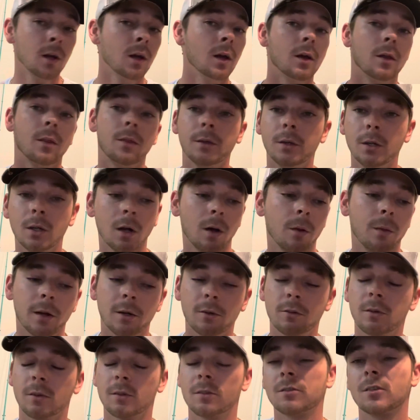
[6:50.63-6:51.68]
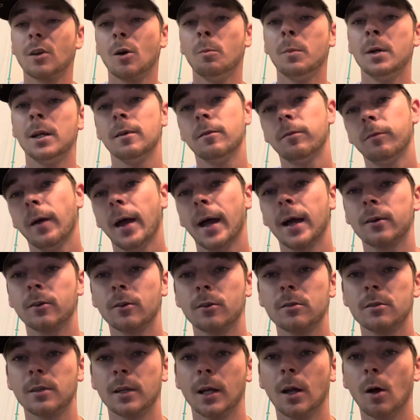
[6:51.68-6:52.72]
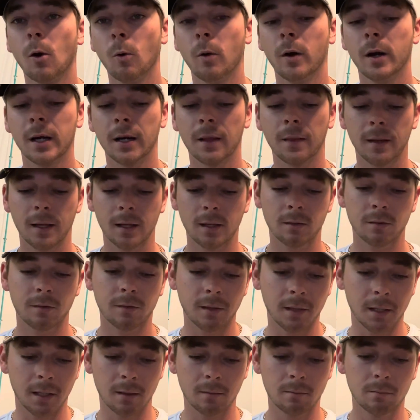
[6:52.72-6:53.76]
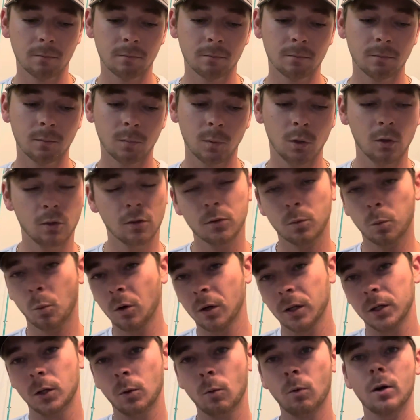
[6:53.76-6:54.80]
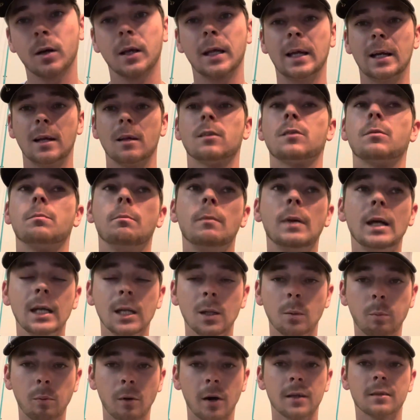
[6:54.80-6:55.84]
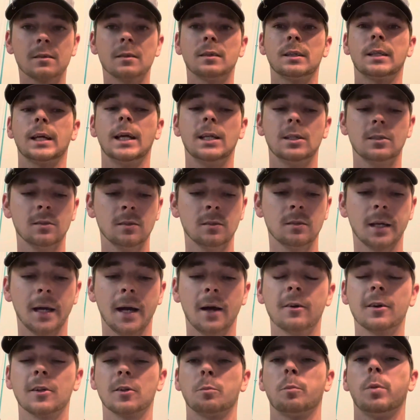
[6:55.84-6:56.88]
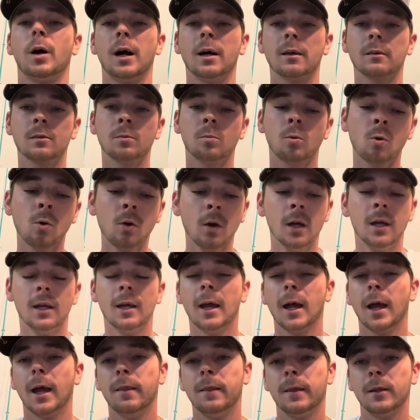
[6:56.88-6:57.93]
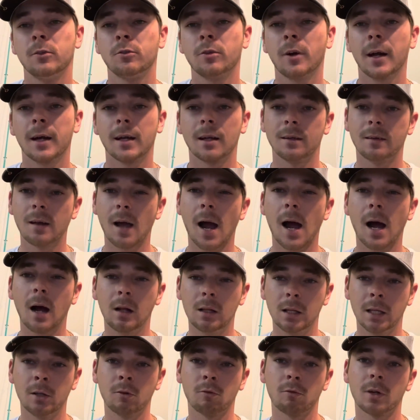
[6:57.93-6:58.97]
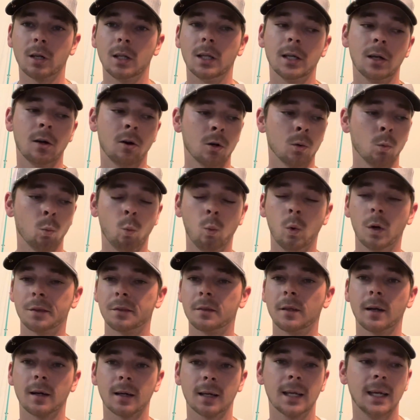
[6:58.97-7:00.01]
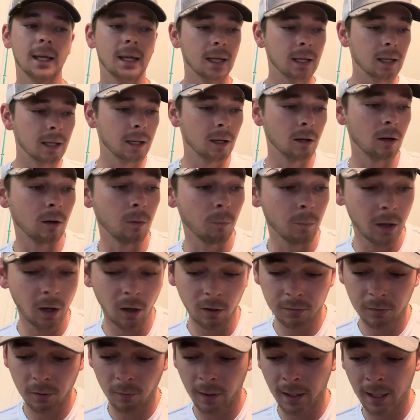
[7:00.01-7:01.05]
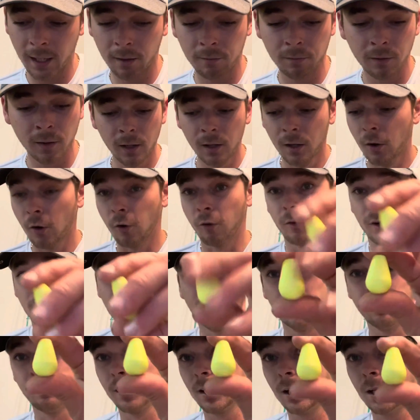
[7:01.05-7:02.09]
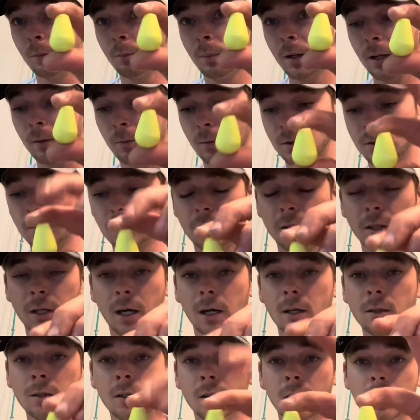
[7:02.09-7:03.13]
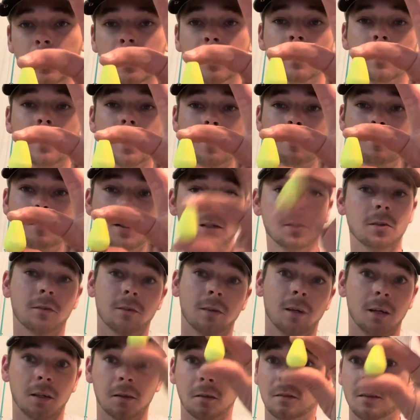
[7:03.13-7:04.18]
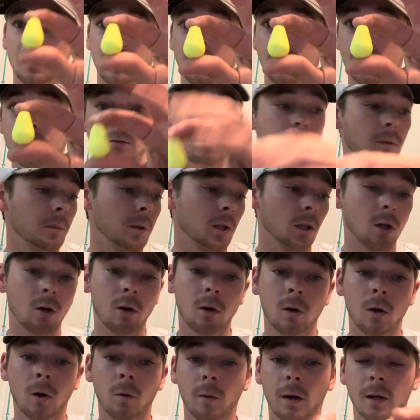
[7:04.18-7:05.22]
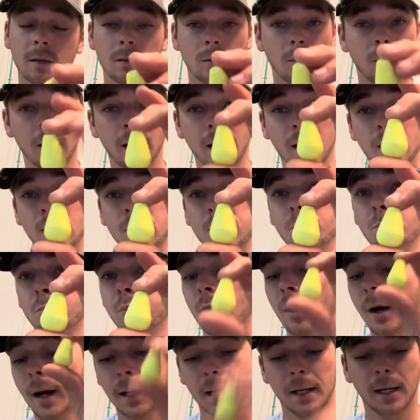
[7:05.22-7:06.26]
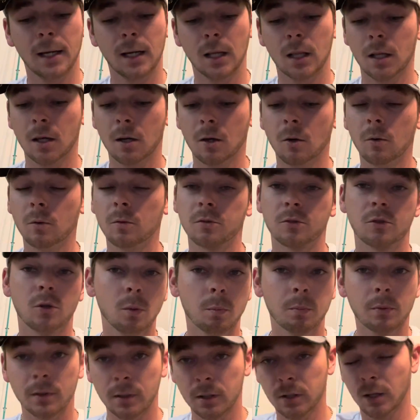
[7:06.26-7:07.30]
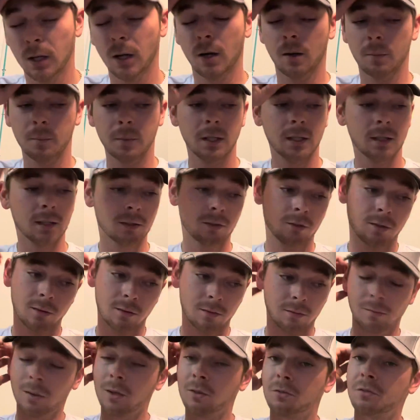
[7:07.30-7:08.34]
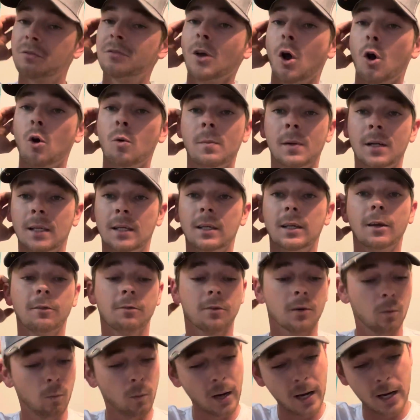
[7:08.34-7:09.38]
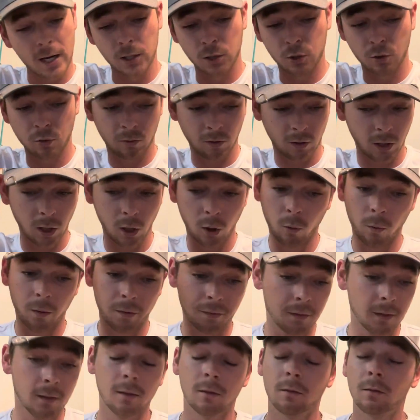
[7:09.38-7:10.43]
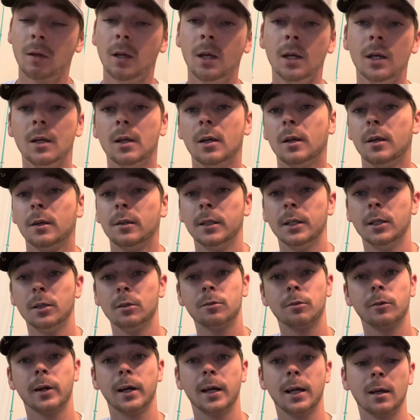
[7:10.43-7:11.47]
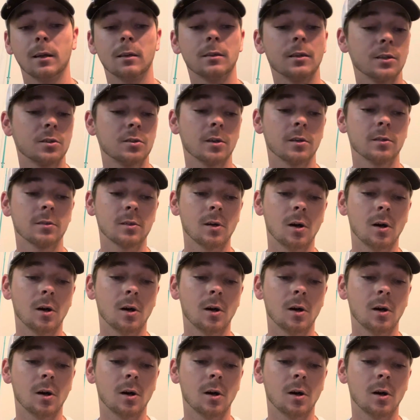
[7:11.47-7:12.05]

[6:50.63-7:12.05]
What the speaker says: You know, there's just so many factors that go into this that you want to get as many presentations out as possible and then try to dial in really on what they're keying in on. We also have really, really big ones, you know. A fish is going to see this from a long ways away. It's bright yellow, super, you know, I mean, it's just, there's so many different ways you can go with these rigs. It's just